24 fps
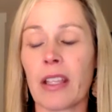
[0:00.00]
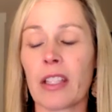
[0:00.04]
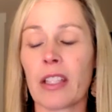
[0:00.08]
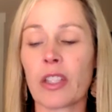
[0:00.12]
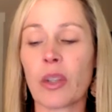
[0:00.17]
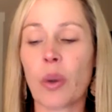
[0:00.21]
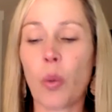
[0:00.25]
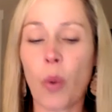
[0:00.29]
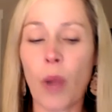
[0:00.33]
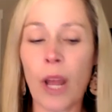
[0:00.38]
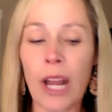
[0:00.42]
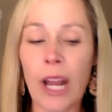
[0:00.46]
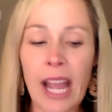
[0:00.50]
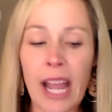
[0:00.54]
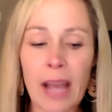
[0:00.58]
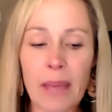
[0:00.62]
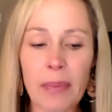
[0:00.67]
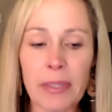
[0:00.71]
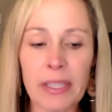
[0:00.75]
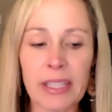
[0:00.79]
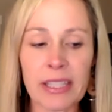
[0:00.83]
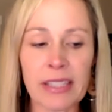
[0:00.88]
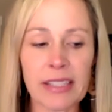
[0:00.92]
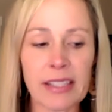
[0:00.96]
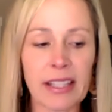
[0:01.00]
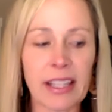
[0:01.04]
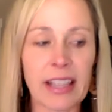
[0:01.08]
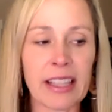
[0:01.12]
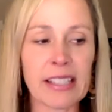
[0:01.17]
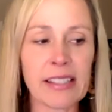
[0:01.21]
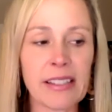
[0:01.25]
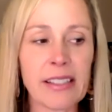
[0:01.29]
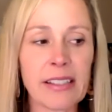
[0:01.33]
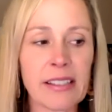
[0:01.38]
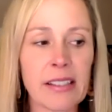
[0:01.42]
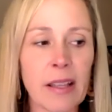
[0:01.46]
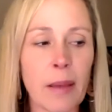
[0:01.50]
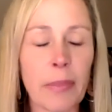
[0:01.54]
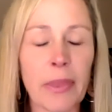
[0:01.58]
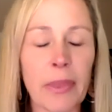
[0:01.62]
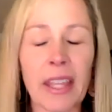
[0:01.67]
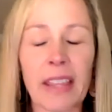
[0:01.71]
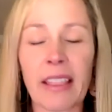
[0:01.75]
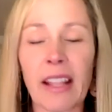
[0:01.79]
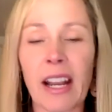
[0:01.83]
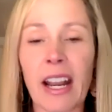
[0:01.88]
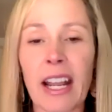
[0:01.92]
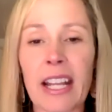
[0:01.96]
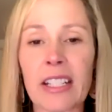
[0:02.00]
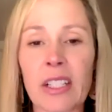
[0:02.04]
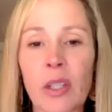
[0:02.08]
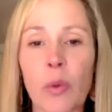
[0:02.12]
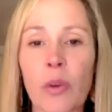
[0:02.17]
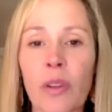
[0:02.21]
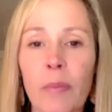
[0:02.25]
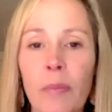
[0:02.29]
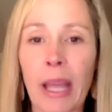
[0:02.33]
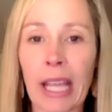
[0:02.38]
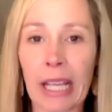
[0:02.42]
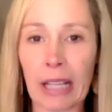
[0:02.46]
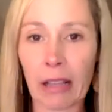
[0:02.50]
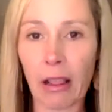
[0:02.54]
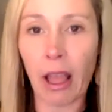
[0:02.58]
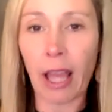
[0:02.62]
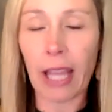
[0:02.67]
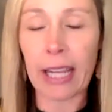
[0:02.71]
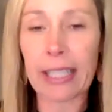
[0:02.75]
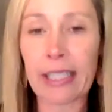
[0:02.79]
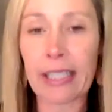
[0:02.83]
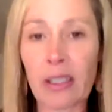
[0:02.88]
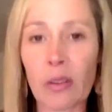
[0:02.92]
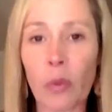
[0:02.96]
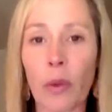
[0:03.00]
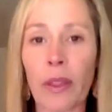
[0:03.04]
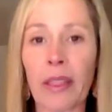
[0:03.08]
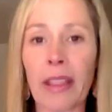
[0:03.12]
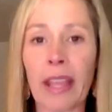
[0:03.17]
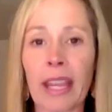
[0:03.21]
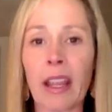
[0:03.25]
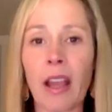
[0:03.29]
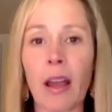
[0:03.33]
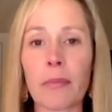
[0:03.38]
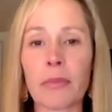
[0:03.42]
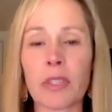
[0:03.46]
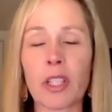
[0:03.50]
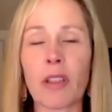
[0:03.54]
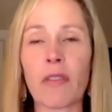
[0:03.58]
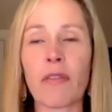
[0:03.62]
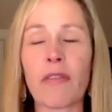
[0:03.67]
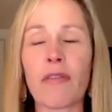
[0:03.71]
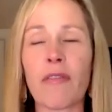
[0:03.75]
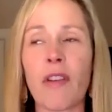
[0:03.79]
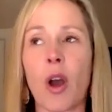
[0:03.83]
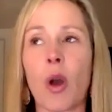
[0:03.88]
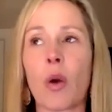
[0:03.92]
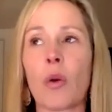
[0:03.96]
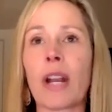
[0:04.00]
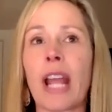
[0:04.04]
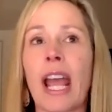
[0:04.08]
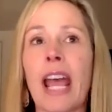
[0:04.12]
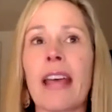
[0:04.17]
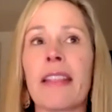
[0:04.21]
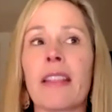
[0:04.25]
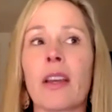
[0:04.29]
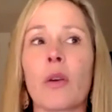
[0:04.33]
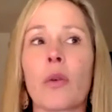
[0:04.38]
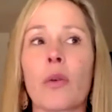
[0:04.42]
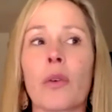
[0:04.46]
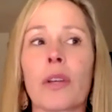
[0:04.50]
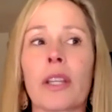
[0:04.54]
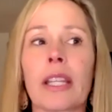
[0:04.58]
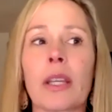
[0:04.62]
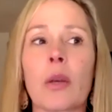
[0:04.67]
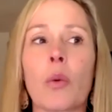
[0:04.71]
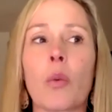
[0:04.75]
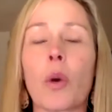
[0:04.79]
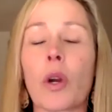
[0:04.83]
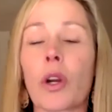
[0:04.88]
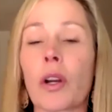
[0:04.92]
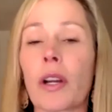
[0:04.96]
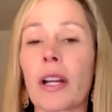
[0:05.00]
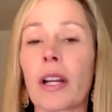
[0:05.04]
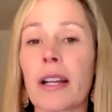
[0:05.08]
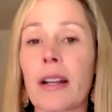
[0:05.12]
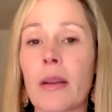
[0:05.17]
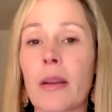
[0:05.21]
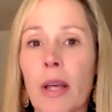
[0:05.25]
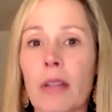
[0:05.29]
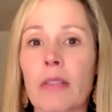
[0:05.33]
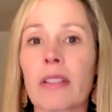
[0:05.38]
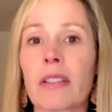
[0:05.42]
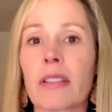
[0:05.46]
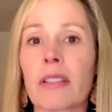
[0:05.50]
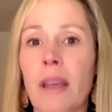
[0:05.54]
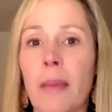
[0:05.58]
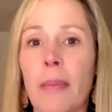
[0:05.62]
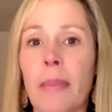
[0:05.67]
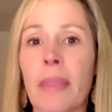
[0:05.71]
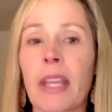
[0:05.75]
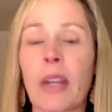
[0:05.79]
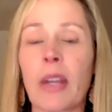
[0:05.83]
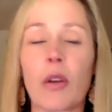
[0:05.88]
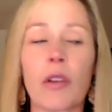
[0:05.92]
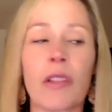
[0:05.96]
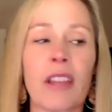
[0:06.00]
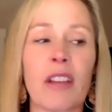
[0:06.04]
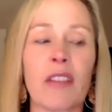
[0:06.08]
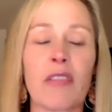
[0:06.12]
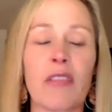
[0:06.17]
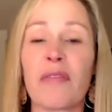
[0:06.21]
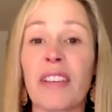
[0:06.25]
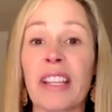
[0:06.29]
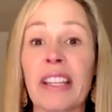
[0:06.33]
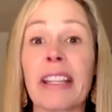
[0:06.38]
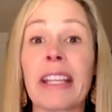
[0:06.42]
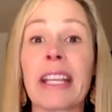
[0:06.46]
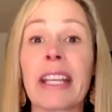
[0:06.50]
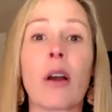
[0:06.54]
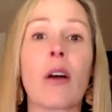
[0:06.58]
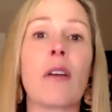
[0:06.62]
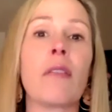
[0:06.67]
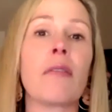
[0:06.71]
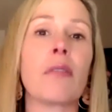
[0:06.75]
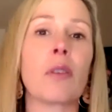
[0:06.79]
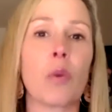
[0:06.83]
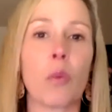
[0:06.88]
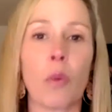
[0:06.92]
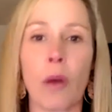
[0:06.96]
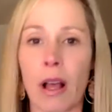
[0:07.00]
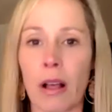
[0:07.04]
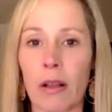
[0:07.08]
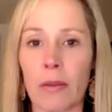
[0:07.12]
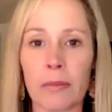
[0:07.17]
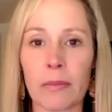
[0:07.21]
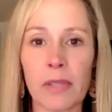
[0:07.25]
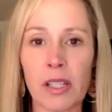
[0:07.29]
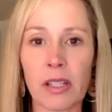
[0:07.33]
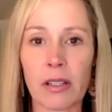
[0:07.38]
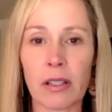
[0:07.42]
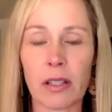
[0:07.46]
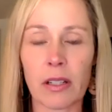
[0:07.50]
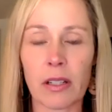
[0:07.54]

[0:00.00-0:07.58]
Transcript: So, what happens, and this is something that I do with my clients when they come to the phone and they're really worried about something or they're feeling overwhelmed,